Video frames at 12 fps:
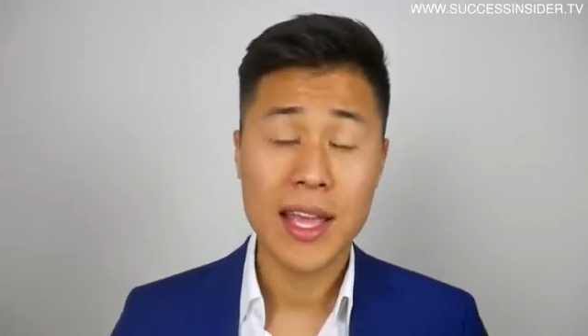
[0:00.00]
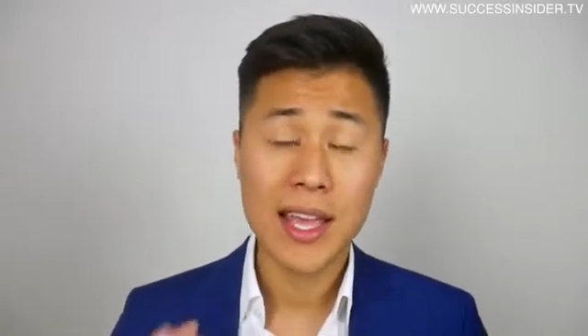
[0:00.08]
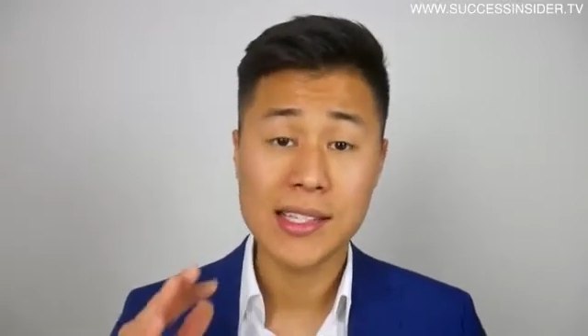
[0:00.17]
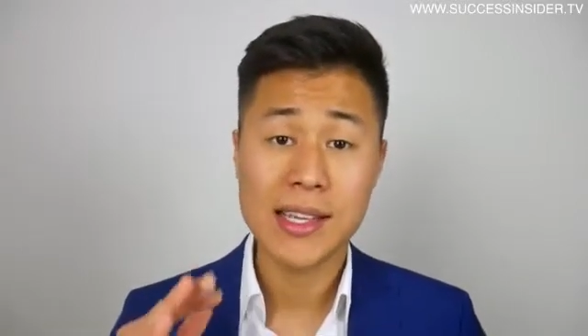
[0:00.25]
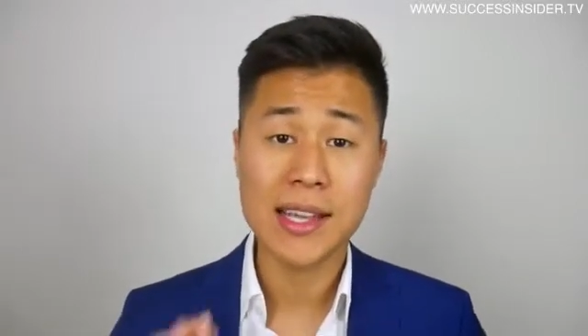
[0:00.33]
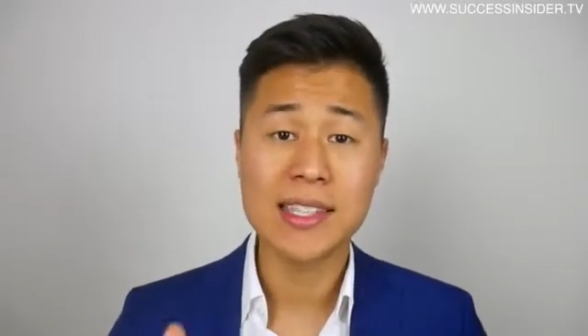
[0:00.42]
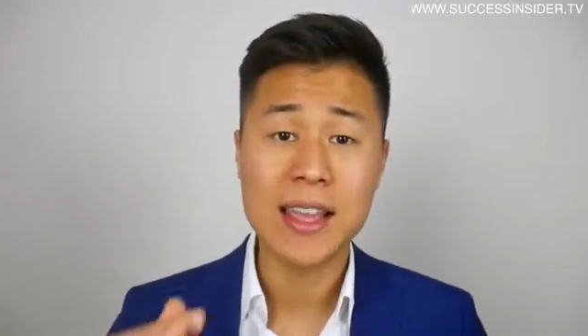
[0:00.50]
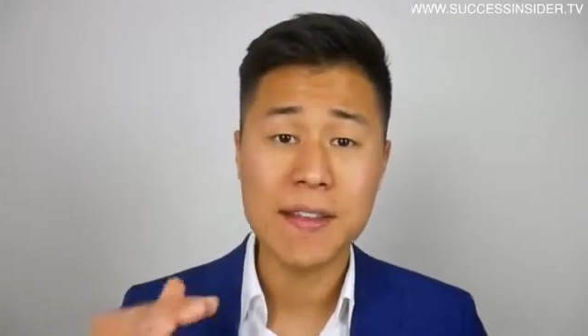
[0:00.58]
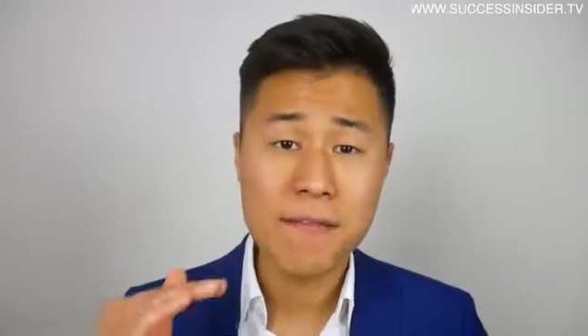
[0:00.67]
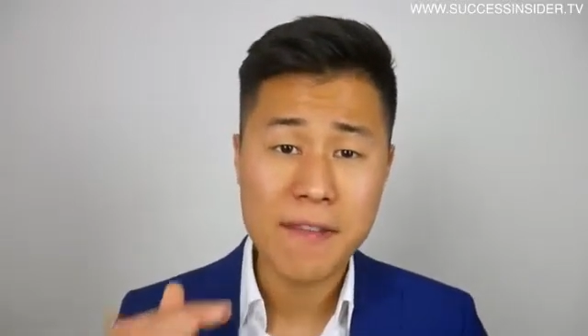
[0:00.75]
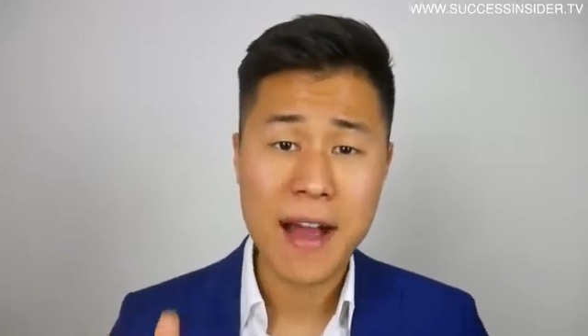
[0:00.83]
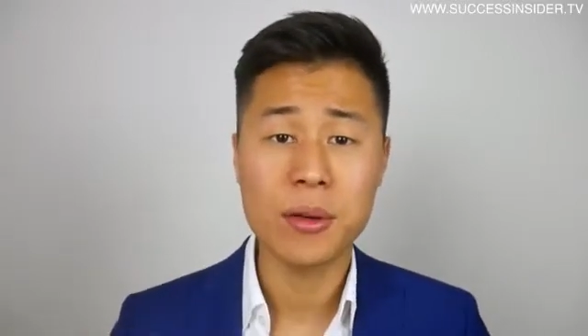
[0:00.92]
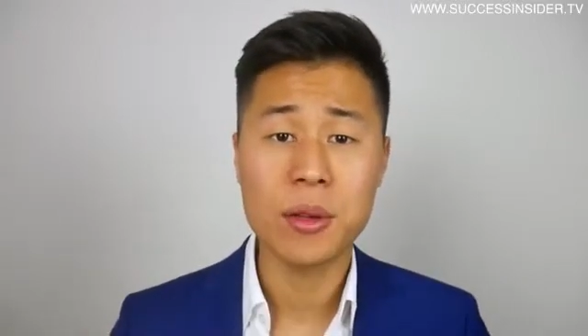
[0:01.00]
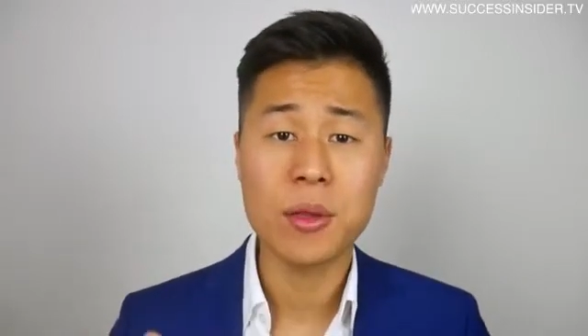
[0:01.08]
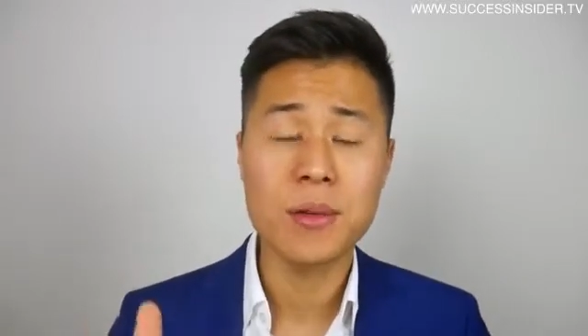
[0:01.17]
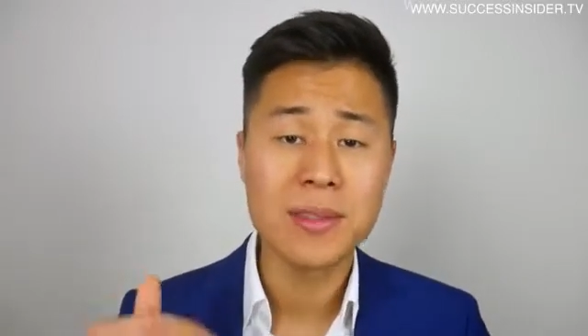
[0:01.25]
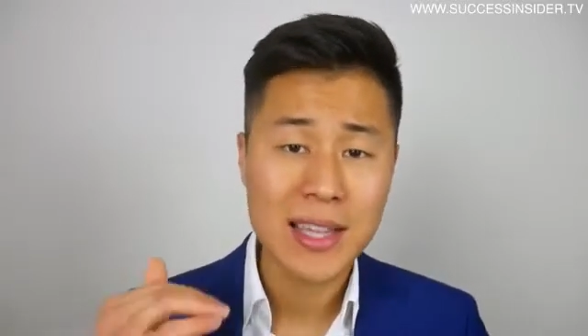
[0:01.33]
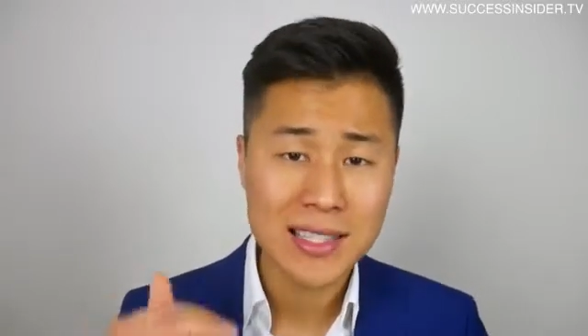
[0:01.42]
is that they
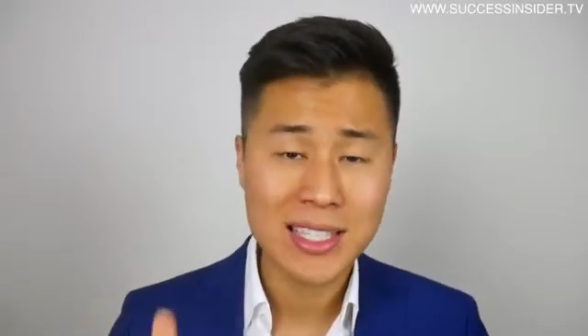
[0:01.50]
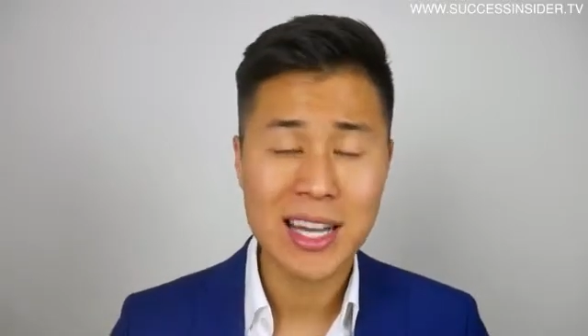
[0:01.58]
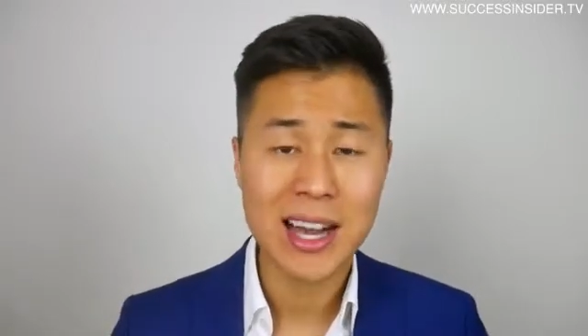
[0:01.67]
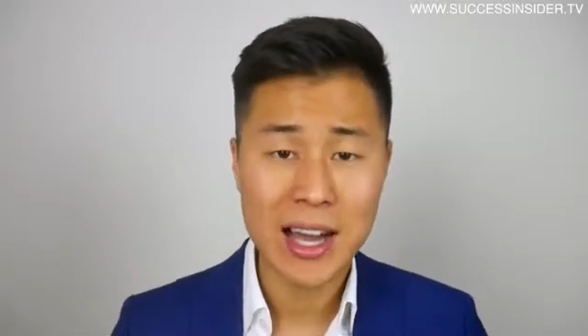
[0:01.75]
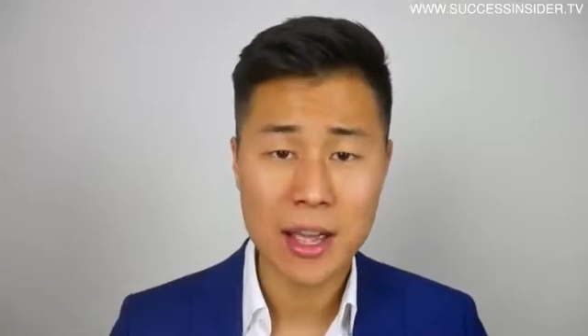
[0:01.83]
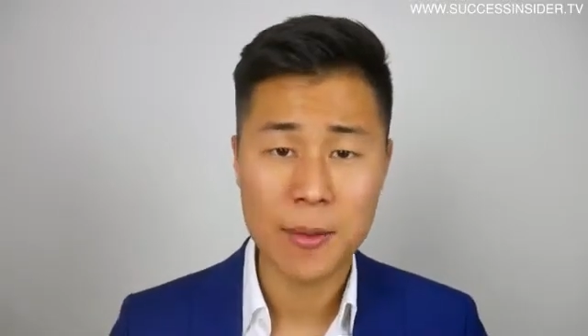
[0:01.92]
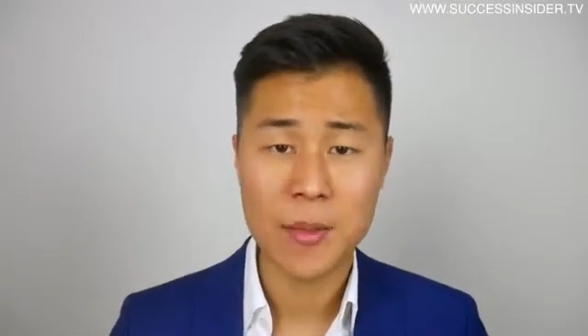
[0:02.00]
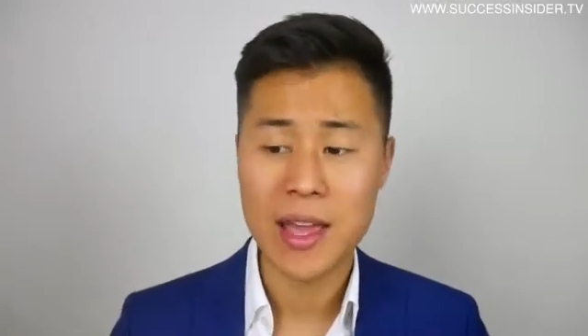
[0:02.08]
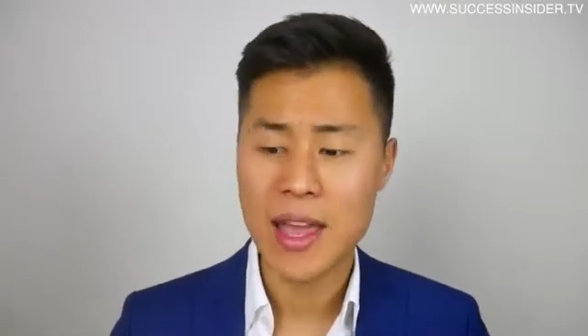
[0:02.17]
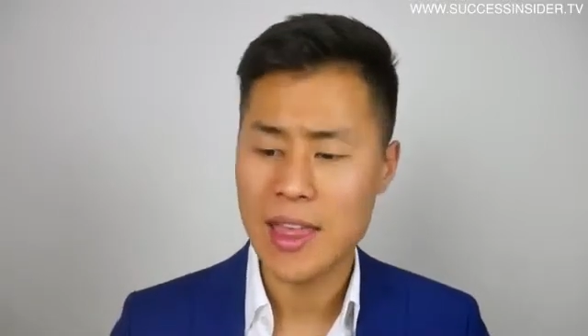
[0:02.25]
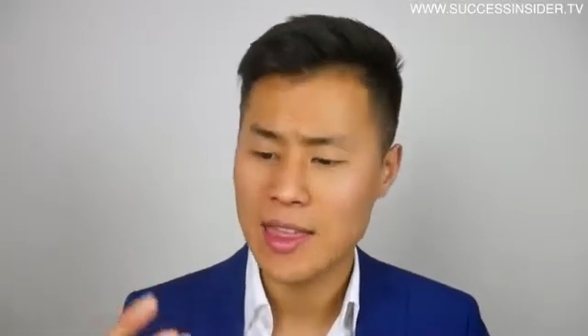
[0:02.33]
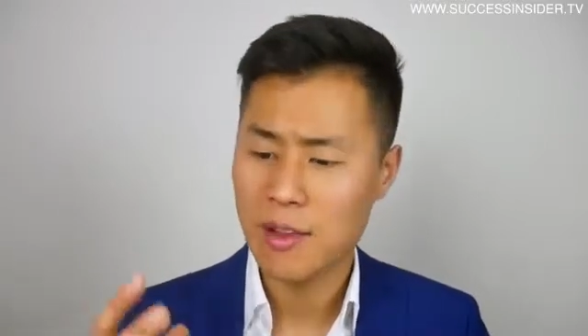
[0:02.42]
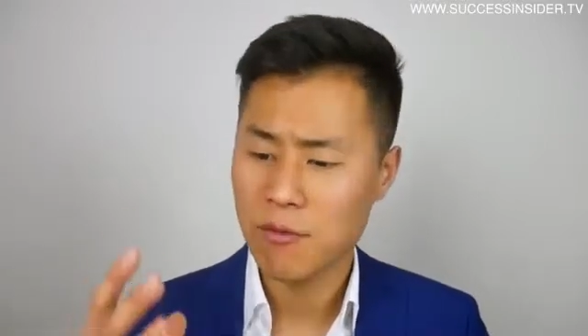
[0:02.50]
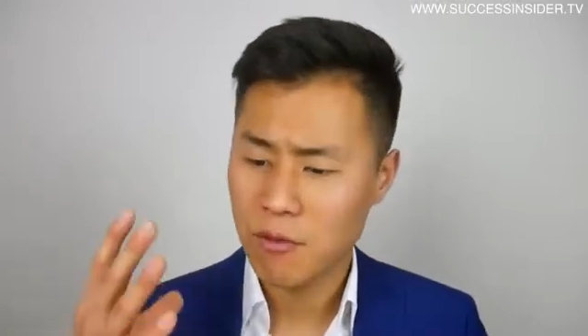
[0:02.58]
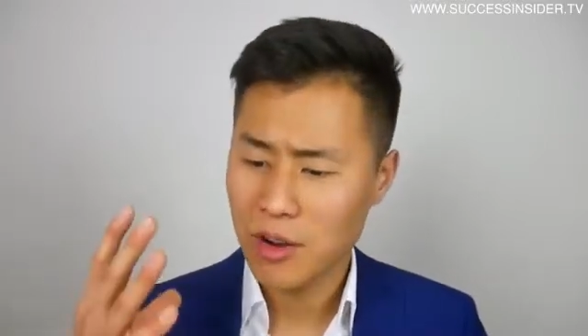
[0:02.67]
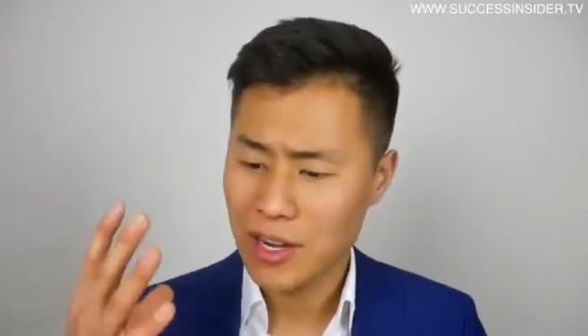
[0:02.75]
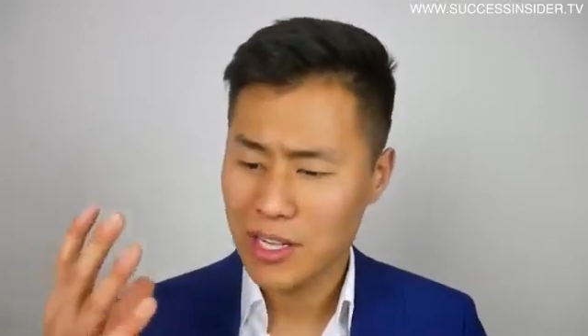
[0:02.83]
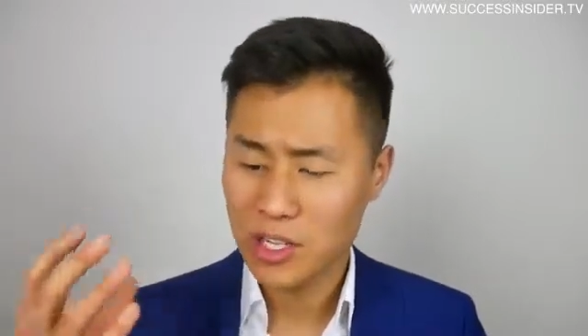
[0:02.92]
value their time and they're
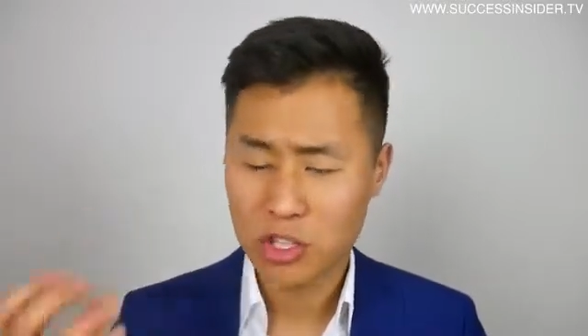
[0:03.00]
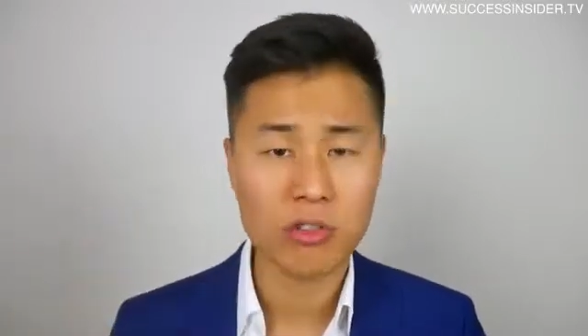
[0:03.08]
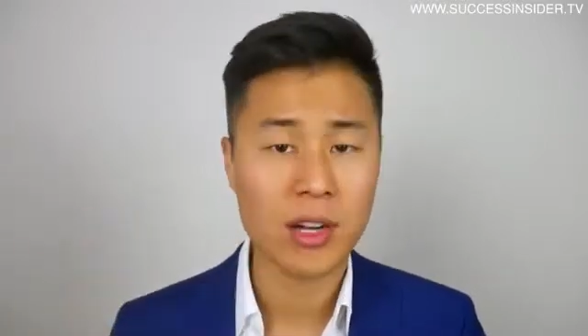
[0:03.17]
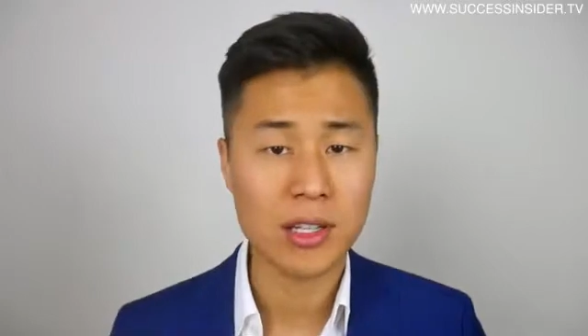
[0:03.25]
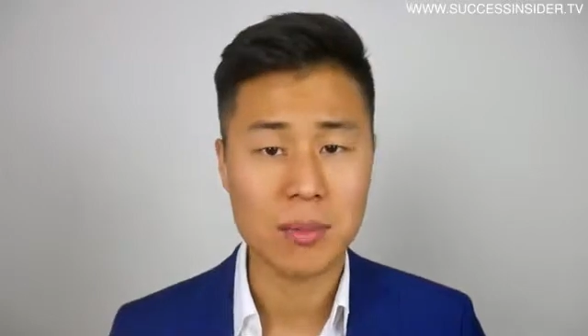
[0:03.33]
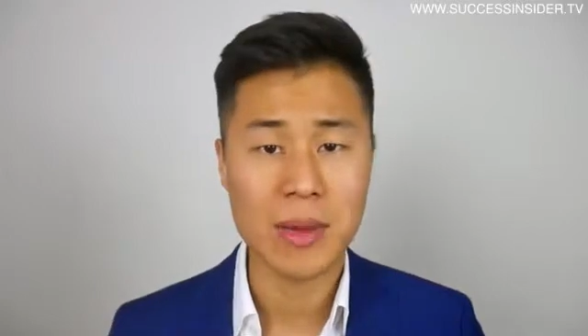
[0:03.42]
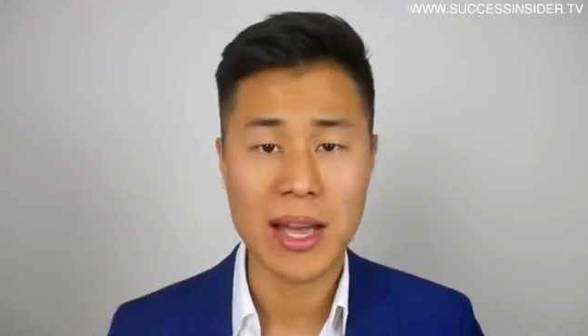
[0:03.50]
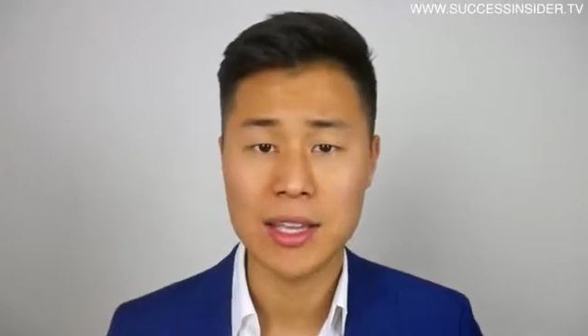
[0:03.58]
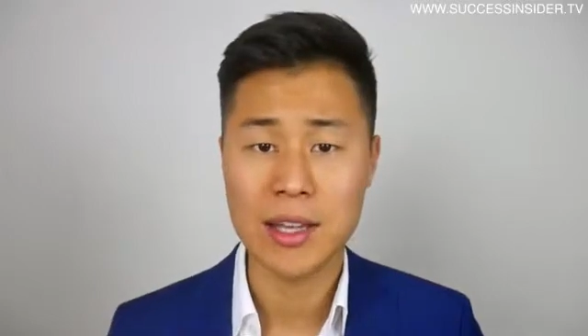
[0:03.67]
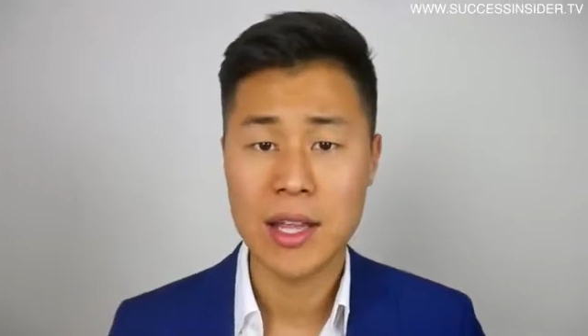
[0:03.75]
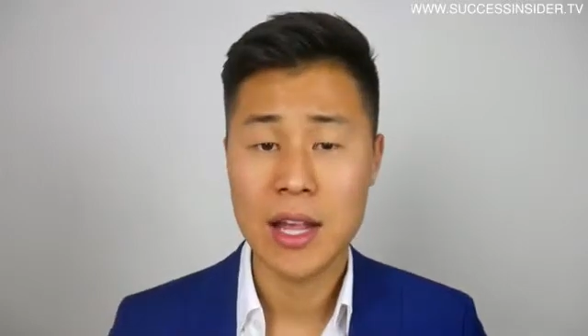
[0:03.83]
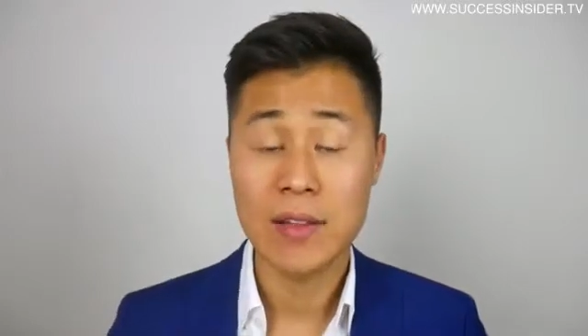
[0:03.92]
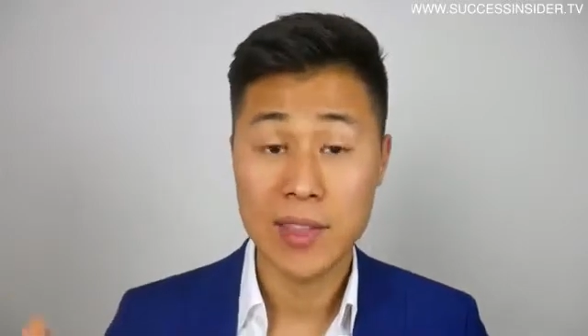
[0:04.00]
really strict about it.